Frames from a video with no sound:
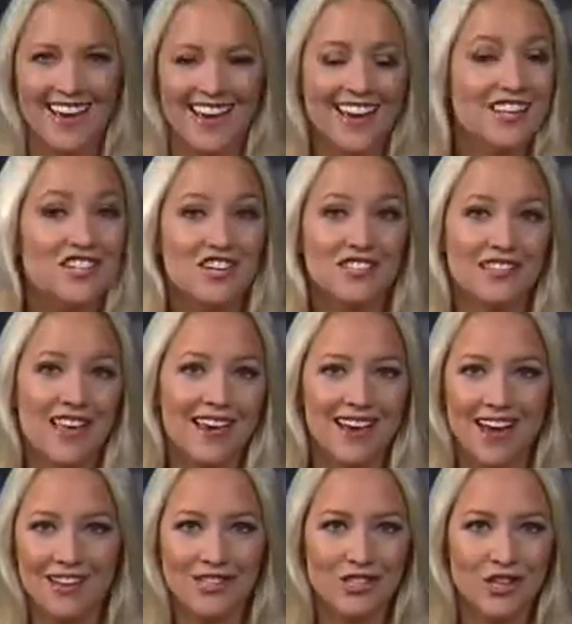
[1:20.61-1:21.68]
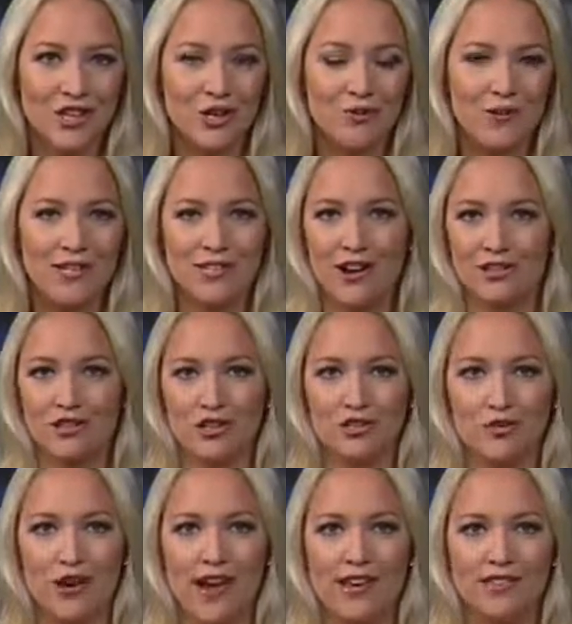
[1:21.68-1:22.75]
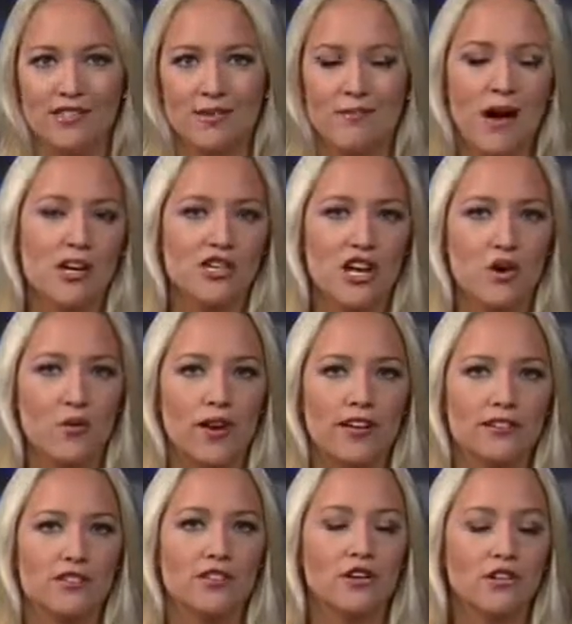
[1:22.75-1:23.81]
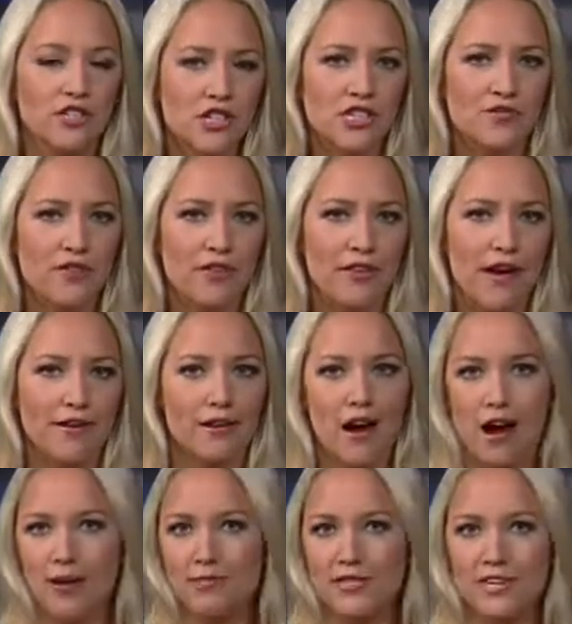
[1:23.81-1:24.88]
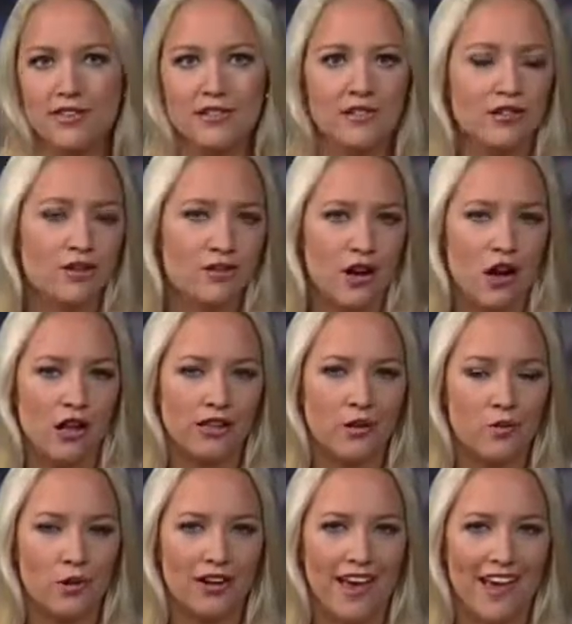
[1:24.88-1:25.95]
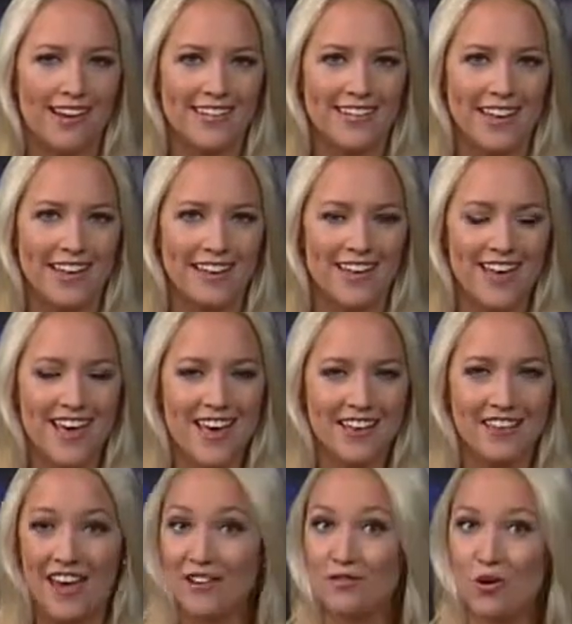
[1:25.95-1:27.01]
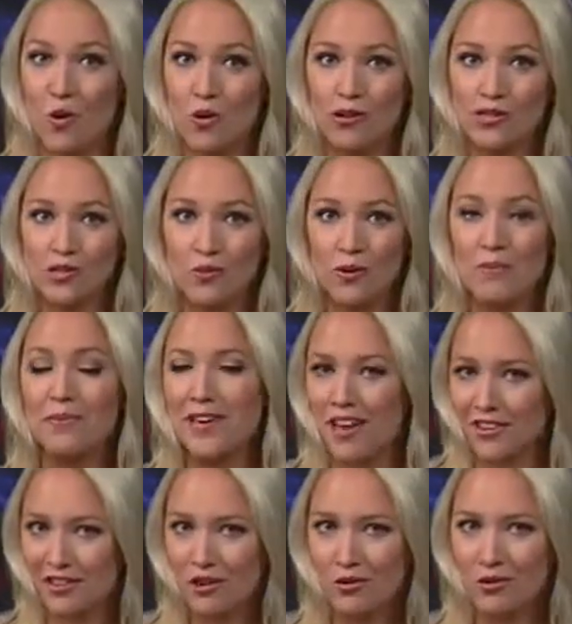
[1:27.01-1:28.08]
And just like Ice Cube and Dr. Dre, Samajie Grant searches for that Compton turned Hollywood ending. That, of course, would be on the